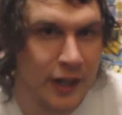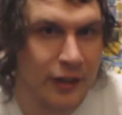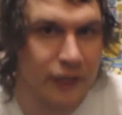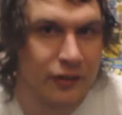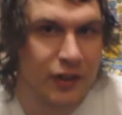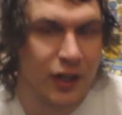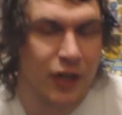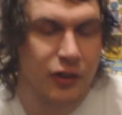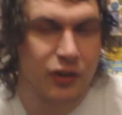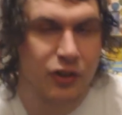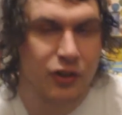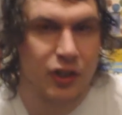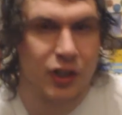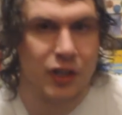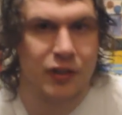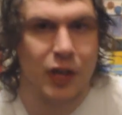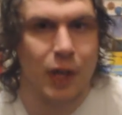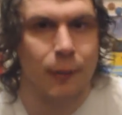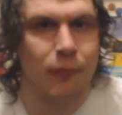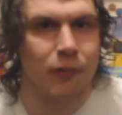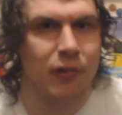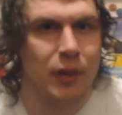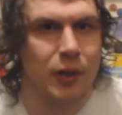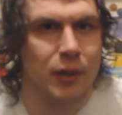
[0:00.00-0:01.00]
days, that's the
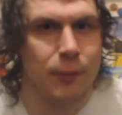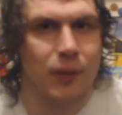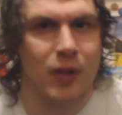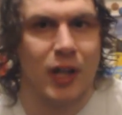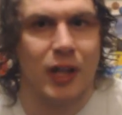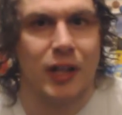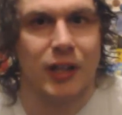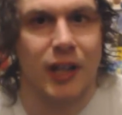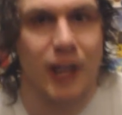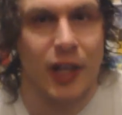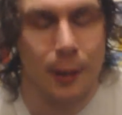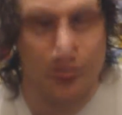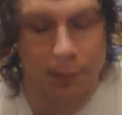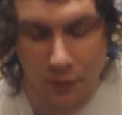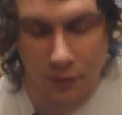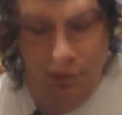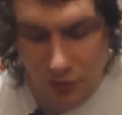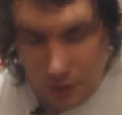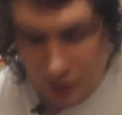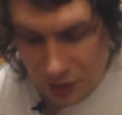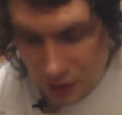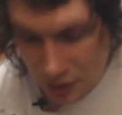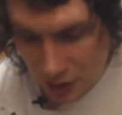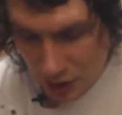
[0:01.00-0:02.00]
only time I really played
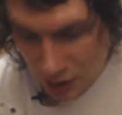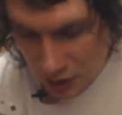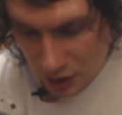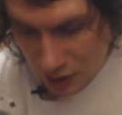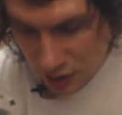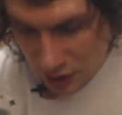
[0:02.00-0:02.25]
games.